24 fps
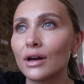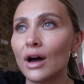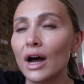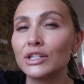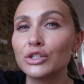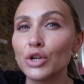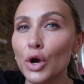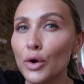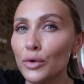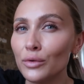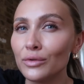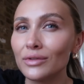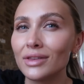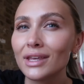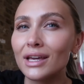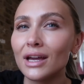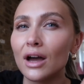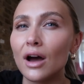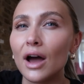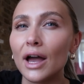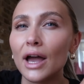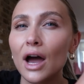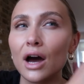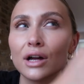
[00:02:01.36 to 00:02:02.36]
I don't
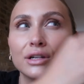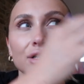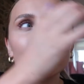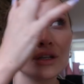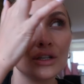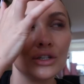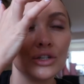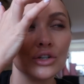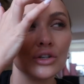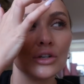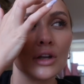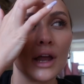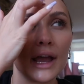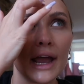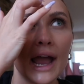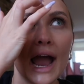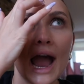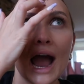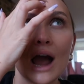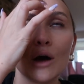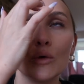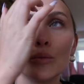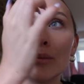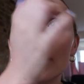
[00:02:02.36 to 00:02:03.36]
think I understood like
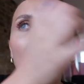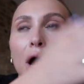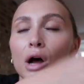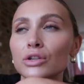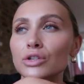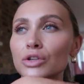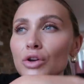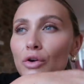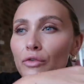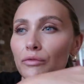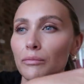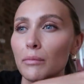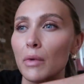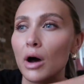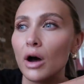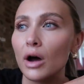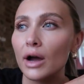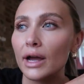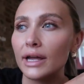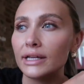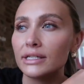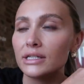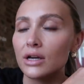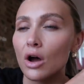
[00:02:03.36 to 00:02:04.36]
how much of
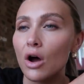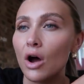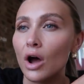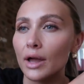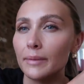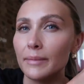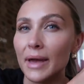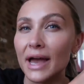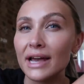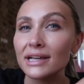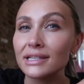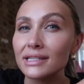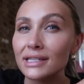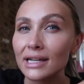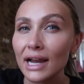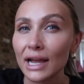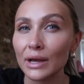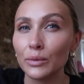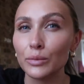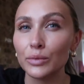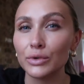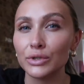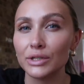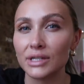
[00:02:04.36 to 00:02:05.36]
my time
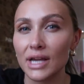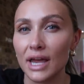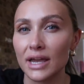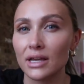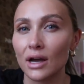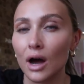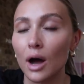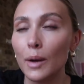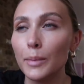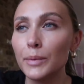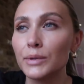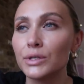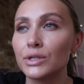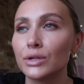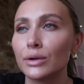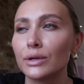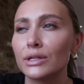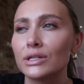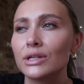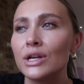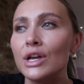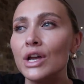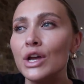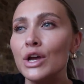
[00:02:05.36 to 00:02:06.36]
SLA would take up, and so
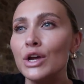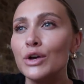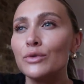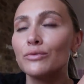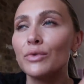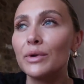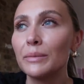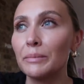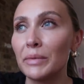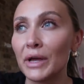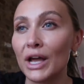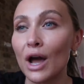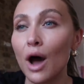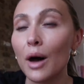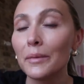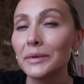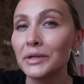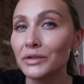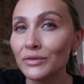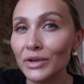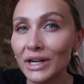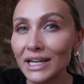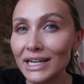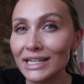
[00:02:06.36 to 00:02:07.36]
it's
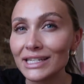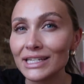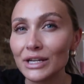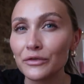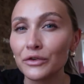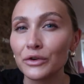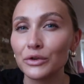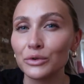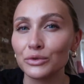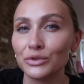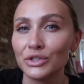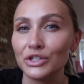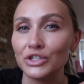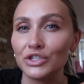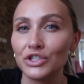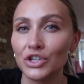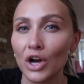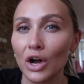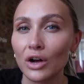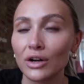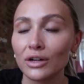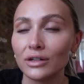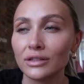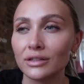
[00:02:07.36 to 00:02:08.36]
becoming really difficult to
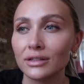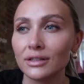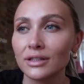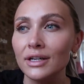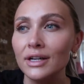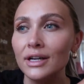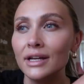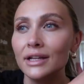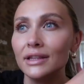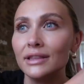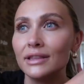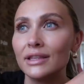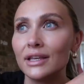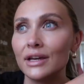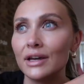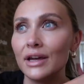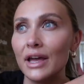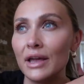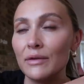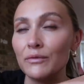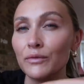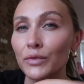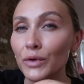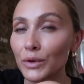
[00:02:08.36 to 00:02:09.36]
juggle the
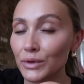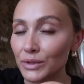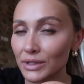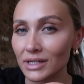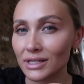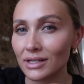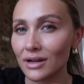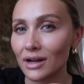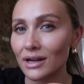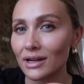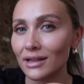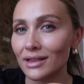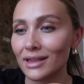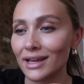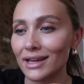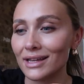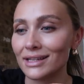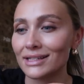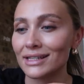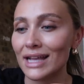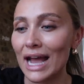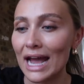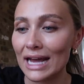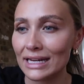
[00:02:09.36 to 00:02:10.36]
influencer side of
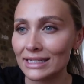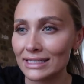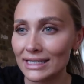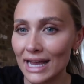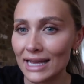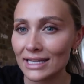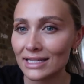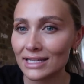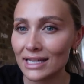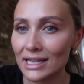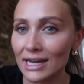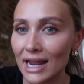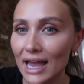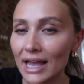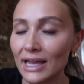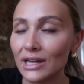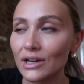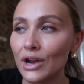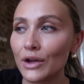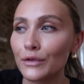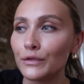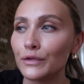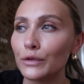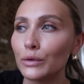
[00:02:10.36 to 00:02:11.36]
things and SLA.
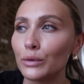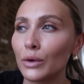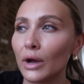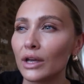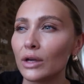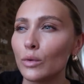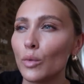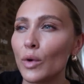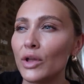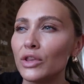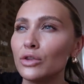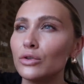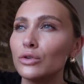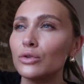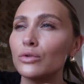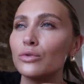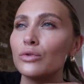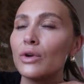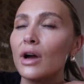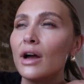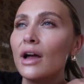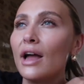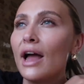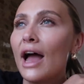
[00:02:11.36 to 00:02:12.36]
And I feel like when
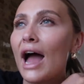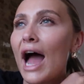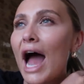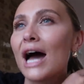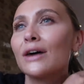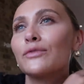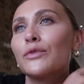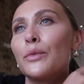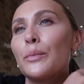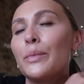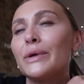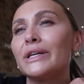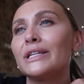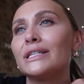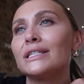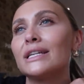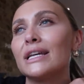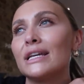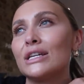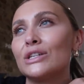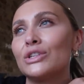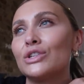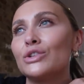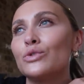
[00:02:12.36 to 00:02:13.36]
you have a
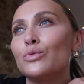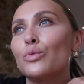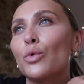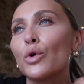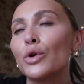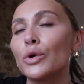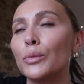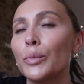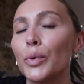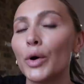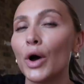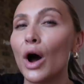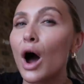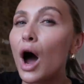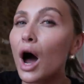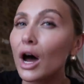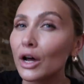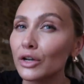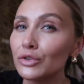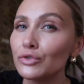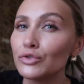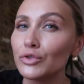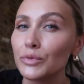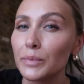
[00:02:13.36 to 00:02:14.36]
business, you want to put
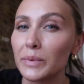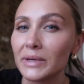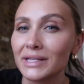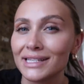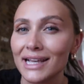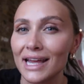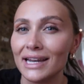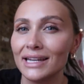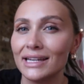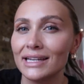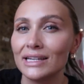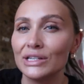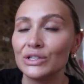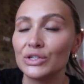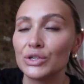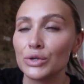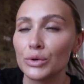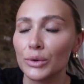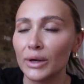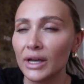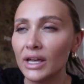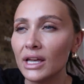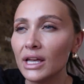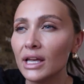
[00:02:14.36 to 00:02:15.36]
100% into
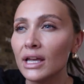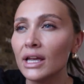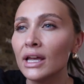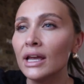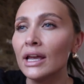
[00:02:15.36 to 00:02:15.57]
it,